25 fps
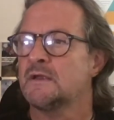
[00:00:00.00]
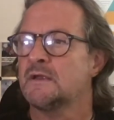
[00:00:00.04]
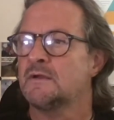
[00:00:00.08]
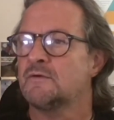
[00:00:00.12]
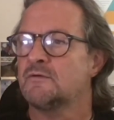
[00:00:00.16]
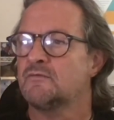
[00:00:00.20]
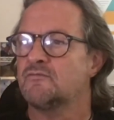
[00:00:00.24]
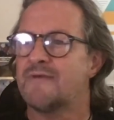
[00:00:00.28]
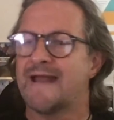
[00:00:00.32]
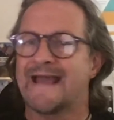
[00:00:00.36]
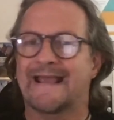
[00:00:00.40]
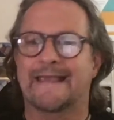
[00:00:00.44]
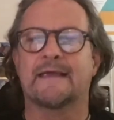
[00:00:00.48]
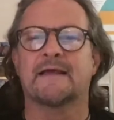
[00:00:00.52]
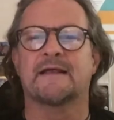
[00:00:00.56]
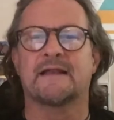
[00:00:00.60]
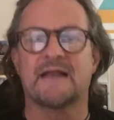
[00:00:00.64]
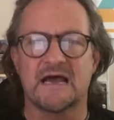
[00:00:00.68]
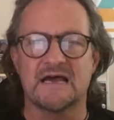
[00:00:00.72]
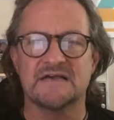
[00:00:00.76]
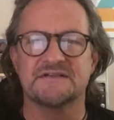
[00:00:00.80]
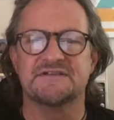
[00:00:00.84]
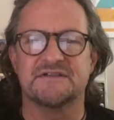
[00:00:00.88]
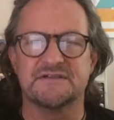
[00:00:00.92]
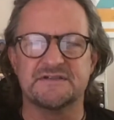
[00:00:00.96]

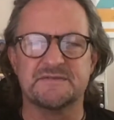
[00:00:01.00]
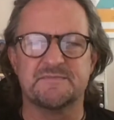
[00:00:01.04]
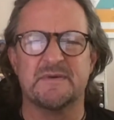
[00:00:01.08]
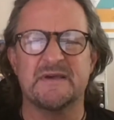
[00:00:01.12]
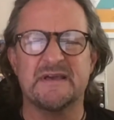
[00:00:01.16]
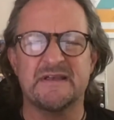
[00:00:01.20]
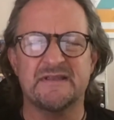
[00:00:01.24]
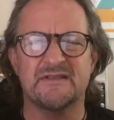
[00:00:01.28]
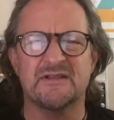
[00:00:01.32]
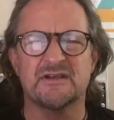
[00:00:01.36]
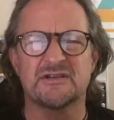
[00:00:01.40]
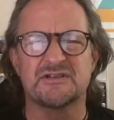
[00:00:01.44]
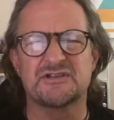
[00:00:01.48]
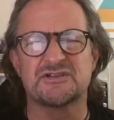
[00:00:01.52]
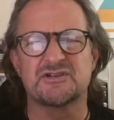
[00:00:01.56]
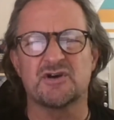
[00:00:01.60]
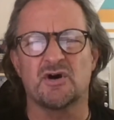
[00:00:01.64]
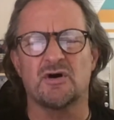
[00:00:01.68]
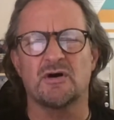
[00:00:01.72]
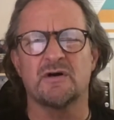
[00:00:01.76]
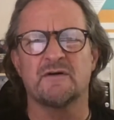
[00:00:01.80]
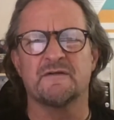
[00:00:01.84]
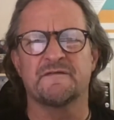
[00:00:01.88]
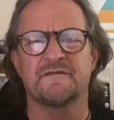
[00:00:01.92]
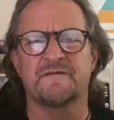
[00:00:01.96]
recognised as being the
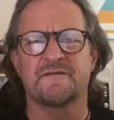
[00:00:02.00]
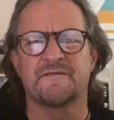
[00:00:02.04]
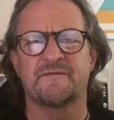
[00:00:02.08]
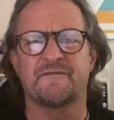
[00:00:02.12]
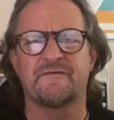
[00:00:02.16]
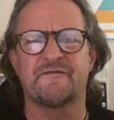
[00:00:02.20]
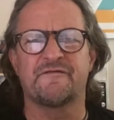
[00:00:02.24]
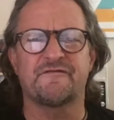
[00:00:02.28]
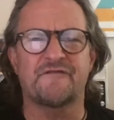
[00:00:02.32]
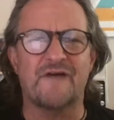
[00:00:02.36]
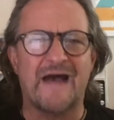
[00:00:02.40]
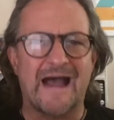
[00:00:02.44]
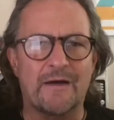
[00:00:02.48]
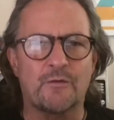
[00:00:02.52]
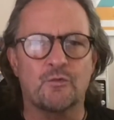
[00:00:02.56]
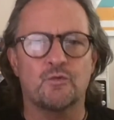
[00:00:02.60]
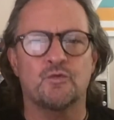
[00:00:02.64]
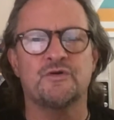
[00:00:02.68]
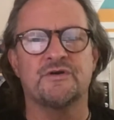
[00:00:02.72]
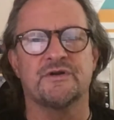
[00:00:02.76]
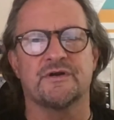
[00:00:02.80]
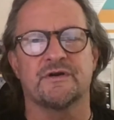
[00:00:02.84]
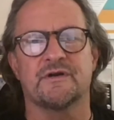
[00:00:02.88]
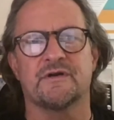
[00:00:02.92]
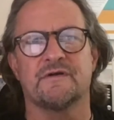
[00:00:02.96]
sort of
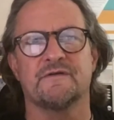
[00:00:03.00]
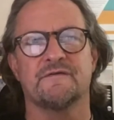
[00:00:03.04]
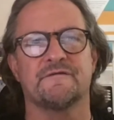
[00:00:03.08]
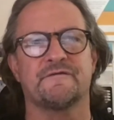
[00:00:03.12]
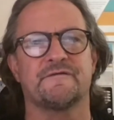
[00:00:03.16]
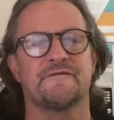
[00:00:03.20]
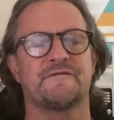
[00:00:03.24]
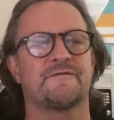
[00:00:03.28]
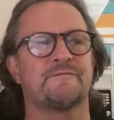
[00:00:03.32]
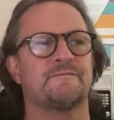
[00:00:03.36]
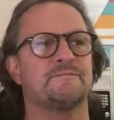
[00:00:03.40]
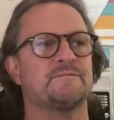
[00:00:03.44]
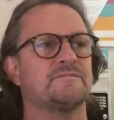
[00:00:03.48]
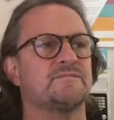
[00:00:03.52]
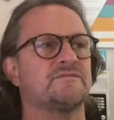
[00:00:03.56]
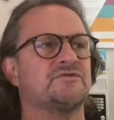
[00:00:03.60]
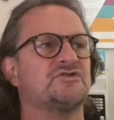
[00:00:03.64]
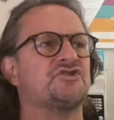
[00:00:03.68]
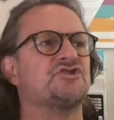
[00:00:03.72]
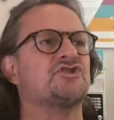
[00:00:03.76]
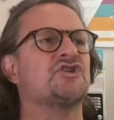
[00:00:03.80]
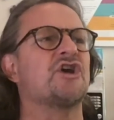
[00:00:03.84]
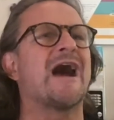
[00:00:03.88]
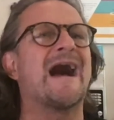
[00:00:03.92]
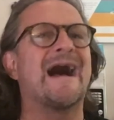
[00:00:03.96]
founder of
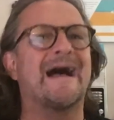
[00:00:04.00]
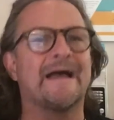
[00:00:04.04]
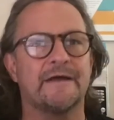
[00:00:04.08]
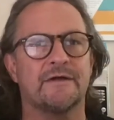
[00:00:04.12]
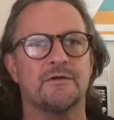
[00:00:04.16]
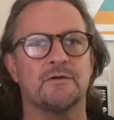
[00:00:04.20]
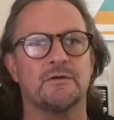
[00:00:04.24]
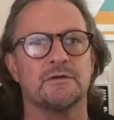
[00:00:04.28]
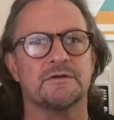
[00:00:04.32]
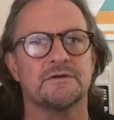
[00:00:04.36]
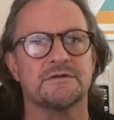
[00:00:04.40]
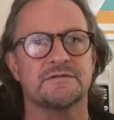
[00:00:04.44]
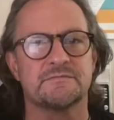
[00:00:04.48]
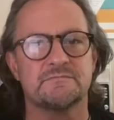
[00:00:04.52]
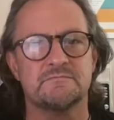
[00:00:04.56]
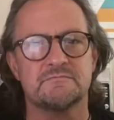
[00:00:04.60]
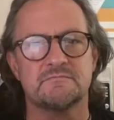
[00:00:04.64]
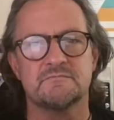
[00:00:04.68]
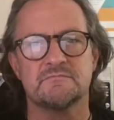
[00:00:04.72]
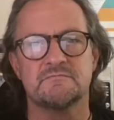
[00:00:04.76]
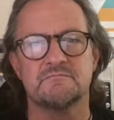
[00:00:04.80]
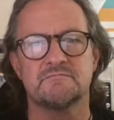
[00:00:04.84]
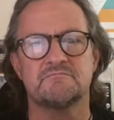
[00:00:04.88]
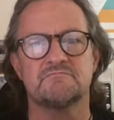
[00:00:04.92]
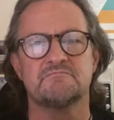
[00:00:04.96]
child
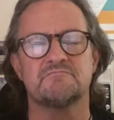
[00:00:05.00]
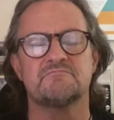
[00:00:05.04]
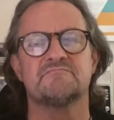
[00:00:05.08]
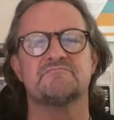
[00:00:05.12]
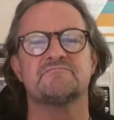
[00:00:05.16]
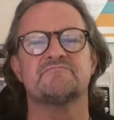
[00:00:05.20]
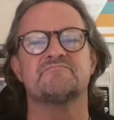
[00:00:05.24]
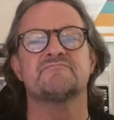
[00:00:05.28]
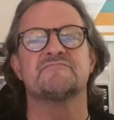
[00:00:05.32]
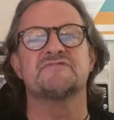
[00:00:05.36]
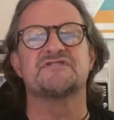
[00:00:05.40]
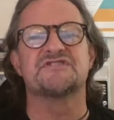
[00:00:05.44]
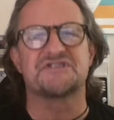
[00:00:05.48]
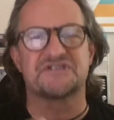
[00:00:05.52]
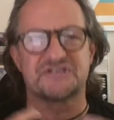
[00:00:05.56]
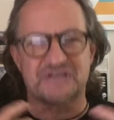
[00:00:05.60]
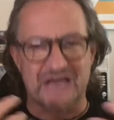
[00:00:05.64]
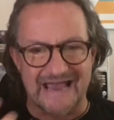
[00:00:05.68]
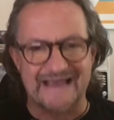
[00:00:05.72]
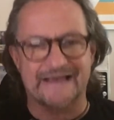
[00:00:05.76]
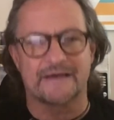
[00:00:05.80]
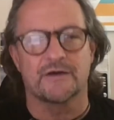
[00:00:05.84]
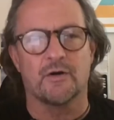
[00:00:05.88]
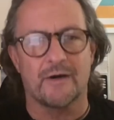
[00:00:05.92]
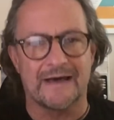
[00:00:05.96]

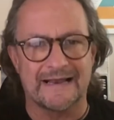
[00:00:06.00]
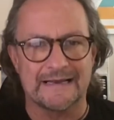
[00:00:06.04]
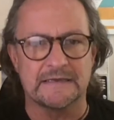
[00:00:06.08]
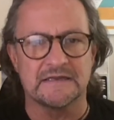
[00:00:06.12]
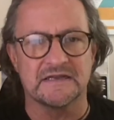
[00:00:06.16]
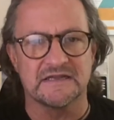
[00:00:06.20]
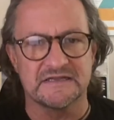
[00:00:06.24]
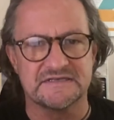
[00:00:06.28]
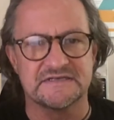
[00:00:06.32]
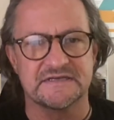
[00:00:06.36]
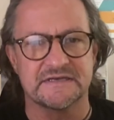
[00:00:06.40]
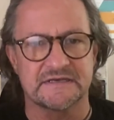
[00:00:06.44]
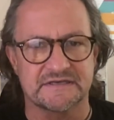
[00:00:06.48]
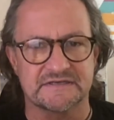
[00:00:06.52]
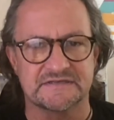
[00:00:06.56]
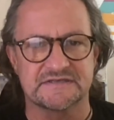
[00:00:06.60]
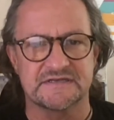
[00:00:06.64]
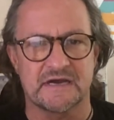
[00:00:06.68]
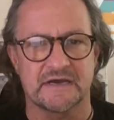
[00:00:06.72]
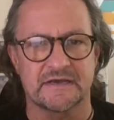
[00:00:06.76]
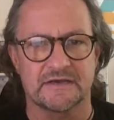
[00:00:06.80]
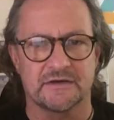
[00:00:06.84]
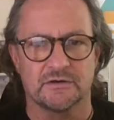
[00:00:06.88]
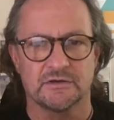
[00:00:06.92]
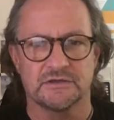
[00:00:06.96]
psychoanalytic
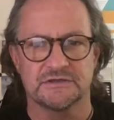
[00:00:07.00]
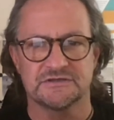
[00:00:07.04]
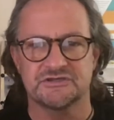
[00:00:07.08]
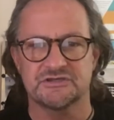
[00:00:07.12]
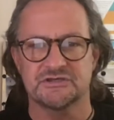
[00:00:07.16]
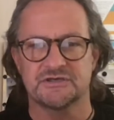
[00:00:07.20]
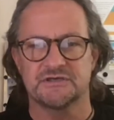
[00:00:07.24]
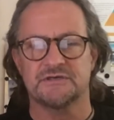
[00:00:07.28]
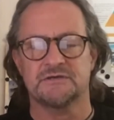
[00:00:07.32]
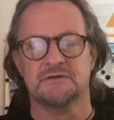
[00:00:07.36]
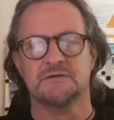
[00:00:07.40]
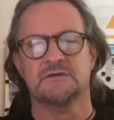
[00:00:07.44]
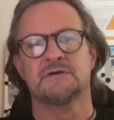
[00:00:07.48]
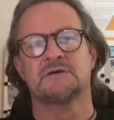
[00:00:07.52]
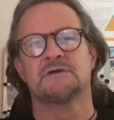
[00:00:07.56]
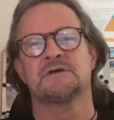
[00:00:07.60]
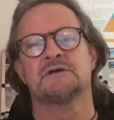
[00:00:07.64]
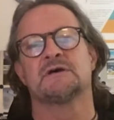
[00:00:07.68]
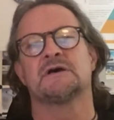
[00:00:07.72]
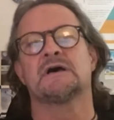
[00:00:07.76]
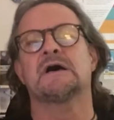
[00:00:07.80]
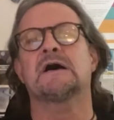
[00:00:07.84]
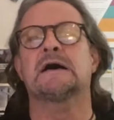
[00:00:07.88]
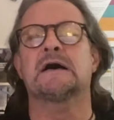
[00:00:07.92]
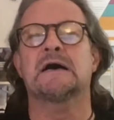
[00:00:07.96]
psychology
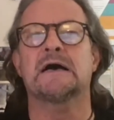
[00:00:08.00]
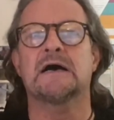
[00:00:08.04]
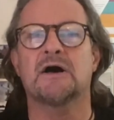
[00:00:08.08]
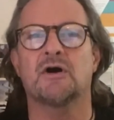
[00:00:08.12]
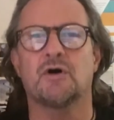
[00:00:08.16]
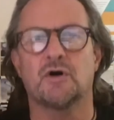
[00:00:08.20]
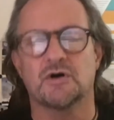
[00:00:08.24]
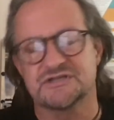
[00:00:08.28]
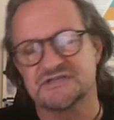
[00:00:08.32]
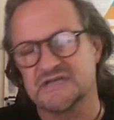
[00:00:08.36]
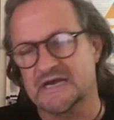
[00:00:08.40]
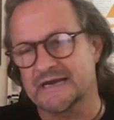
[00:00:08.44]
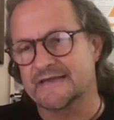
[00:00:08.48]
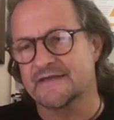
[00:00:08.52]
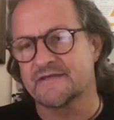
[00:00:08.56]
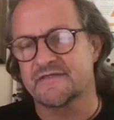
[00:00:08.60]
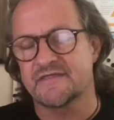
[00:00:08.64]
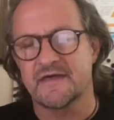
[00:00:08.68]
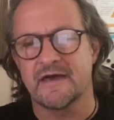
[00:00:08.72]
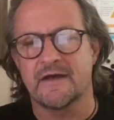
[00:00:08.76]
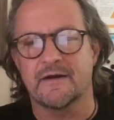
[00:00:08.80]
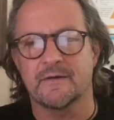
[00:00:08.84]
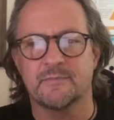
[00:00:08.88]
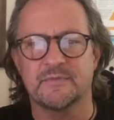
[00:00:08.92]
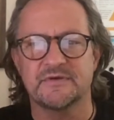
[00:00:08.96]
or
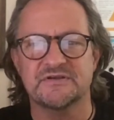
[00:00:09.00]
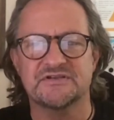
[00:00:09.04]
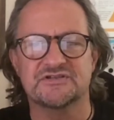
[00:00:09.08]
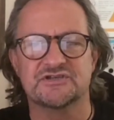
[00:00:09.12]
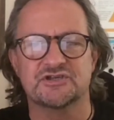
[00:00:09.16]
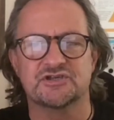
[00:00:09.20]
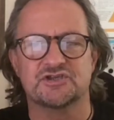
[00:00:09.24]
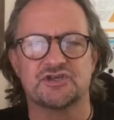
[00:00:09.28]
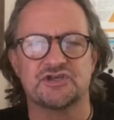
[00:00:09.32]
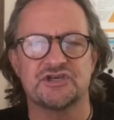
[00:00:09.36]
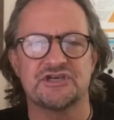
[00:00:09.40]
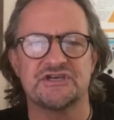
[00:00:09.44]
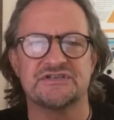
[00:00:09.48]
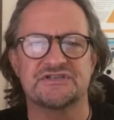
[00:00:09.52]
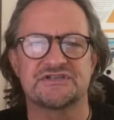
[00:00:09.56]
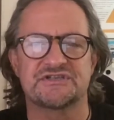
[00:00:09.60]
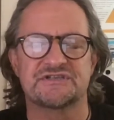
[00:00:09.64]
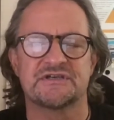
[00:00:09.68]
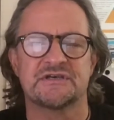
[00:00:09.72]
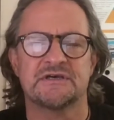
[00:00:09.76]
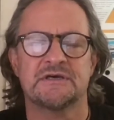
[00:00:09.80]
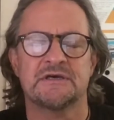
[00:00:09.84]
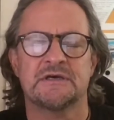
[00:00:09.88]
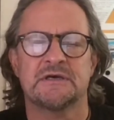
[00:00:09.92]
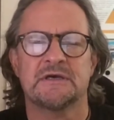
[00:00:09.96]
psychotherapy. So she's
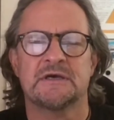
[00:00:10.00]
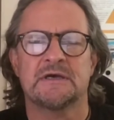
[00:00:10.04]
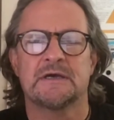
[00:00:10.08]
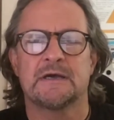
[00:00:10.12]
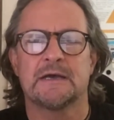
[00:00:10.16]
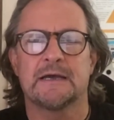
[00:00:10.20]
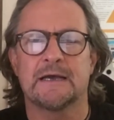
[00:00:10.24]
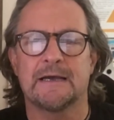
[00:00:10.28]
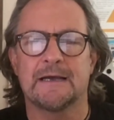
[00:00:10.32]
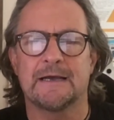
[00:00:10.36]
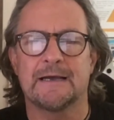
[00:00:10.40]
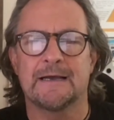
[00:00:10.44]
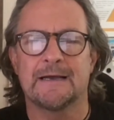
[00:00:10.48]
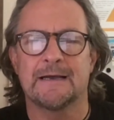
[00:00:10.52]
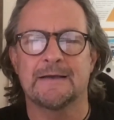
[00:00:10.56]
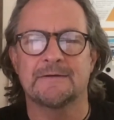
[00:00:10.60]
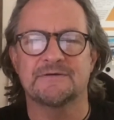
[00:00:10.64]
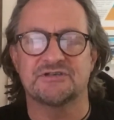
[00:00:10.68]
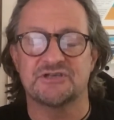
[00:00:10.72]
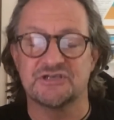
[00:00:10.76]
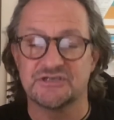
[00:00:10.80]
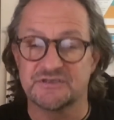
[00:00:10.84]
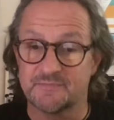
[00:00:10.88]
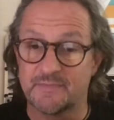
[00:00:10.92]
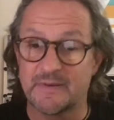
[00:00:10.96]
a
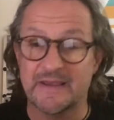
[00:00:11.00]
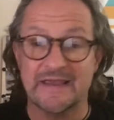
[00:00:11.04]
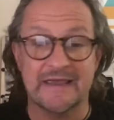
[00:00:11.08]
big